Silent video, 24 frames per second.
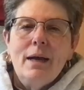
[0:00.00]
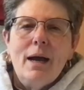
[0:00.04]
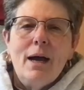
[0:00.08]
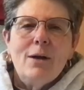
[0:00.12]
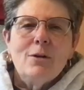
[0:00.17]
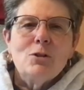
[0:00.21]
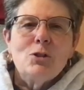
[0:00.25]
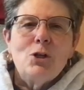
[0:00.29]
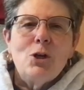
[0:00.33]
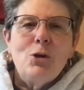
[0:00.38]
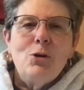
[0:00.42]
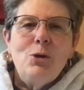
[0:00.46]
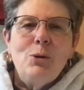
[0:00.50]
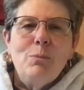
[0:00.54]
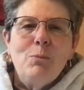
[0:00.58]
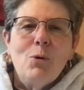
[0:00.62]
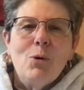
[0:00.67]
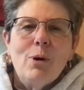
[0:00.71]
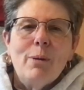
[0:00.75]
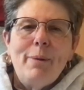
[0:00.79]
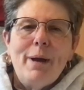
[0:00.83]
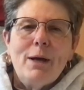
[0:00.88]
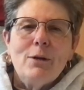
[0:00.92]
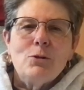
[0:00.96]
I'll show you
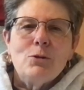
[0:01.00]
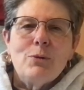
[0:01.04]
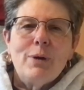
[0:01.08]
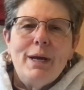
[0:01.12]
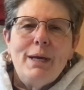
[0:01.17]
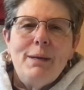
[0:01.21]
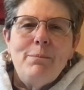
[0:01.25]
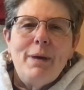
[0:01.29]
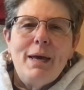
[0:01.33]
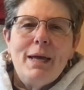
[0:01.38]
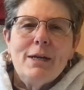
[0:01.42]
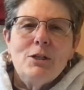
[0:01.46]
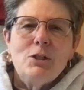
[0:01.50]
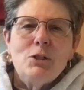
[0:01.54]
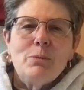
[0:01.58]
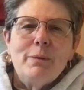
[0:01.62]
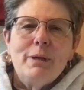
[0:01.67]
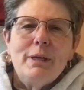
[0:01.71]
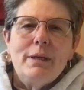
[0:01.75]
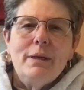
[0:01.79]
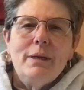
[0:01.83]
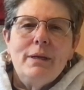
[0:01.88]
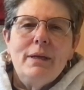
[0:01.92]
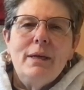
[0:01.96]
more about trade
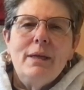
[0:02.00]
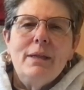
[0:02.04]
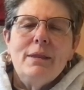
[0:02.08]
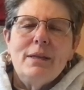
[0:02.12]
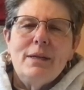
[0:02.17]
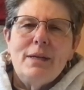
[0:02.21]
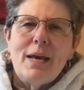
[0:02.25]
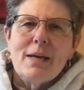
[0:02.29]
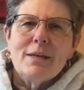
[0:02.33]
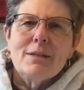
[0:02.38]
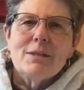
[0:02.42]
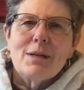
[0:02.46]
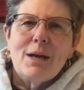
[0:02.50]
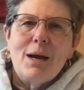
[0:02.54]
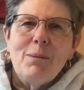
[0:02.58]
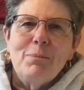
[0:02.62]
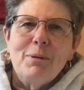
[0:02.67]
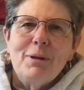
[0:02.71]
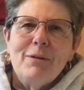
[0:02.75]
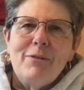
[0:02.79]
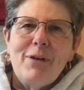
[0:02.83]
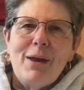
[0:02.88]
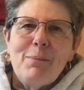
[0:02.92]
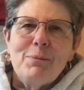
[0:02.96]
management in the next
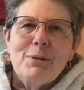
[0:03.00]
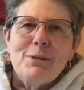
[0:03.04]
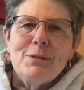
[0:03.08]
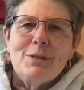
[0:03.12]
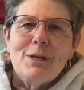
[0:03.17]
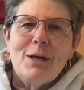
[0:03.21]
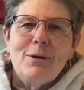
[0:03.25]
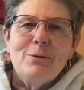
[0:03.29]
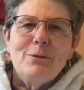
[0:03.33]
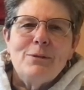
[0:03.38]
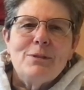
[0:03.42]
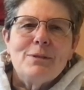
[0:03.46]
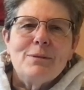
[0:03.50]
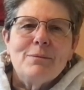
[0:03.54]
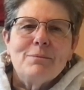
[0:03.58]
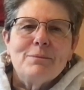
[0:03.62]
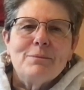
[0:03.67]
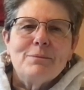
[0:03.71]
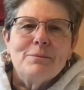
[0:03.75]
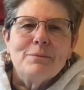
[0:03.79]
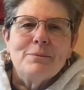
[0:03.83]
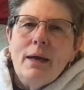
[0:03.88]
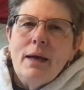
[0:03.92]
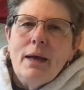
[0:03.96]
couple of episodes.
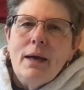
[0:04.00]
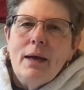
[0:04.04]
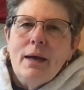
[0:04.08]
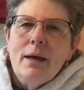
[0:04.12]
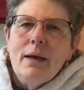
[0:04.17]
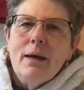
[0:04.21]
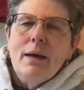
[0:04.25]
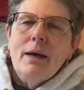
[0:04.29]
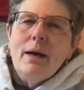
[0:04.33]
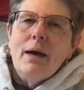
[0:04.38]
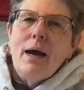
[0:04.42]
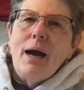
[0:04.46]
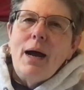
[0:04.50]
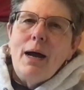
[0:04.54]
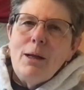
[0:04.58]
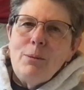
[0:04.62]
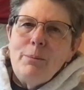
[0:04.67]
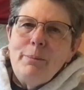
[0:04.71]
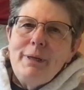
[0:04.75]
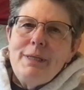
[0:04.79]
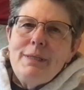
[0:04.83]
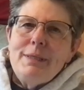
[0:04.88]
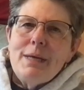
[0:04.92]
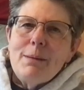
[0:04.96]
I'll
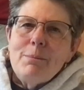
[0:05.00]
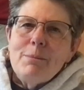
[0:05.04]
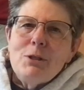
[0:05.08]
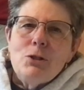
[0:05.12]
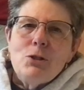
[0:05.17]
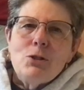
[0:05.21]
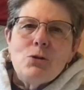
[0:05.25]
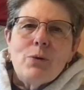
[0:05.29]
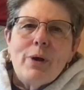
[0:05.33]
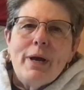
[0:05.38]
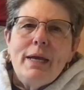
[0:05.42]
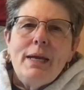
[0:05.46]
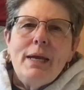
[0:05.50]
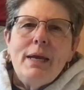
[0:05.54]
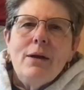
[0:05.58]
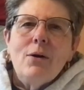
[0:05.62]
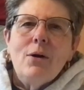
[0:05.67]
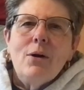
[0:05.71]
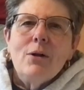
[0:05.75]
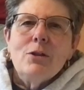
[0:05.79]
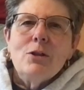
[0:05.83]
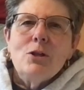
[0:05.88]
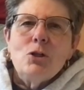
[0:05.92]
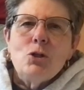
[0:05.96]
be demonstrating
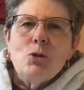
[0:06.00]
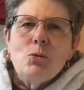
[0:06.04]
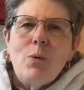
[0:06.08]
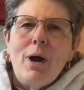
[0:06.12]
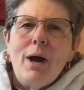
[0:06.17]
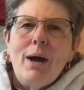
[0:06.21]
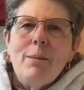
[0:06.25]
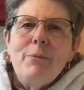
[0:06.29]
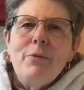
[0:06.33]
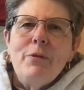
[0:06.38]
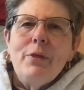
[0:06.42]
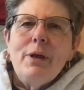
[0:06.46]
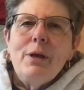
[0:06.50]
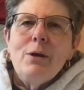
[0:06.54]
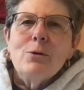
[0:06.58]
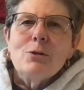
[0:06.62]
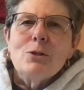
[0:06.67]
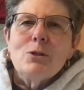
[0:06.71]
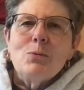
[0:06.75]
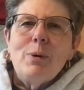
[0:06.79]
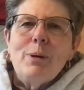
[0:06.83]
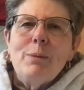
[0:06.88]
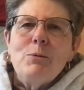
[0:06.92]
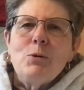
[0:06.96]
on the Schwab
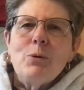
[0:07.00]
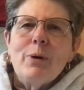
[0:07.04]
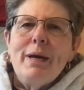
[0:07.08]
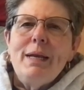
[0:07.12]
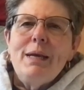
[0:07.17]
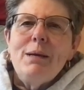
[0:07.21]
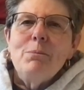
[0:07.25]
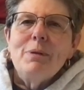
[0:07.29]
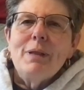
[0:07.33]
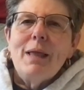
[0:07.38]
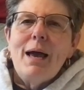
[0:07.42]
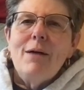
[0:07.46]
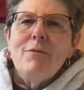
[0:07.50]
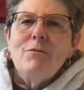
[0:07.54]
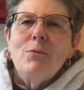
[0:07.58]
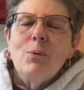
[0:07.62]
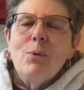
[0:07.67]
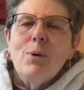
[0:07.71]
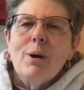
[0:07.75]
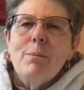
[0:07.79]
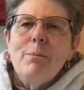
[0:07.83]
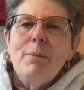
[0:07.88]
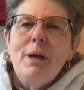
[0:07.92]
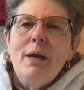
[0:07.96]
ThinkorSwim trading
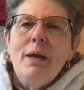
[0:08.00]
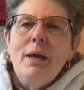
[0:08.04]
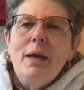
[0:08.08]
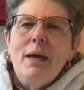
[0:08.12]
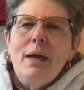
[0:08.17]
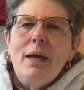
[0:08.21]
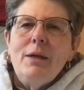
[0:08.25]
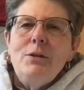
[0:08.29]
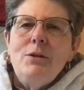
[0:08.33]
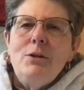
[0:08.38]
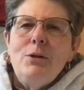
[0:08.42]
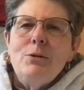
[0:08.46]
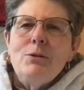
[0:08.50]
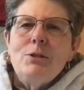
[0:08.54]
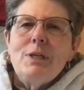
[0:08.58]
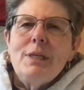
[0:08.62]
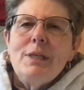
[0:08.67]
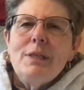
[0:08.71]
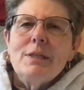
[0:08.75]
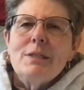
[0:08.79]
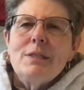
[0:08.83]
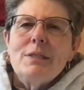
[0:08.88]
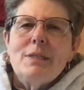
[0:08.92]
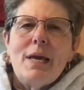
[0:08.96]
platform and
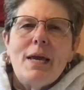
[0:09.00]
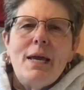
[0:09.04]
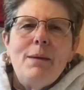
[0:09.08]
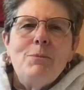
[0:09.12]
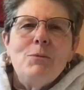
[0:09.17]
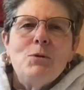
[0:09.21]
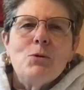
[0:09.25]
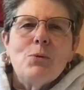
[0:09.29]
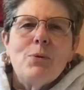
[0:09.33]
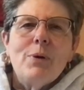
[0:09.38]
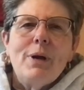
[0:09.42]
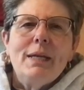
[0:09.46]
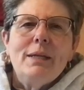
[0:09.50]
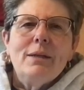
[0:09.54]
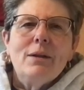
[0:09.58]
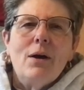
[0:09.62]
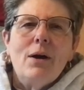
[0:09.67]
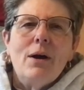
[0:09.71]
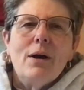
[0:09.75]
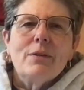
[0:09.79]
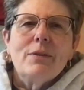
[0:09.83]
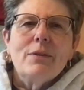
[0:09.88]
using the same trade log